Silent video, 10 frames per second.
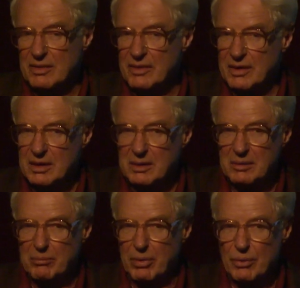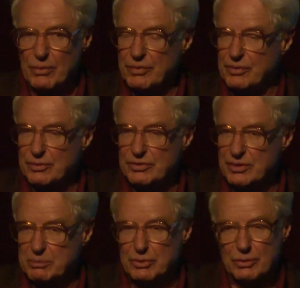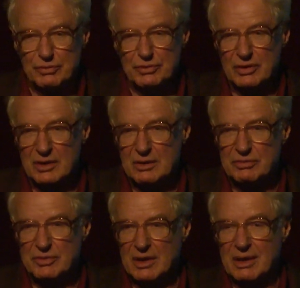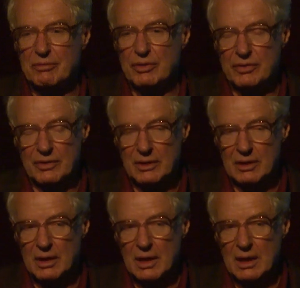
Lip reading: They both seem to have saved everything.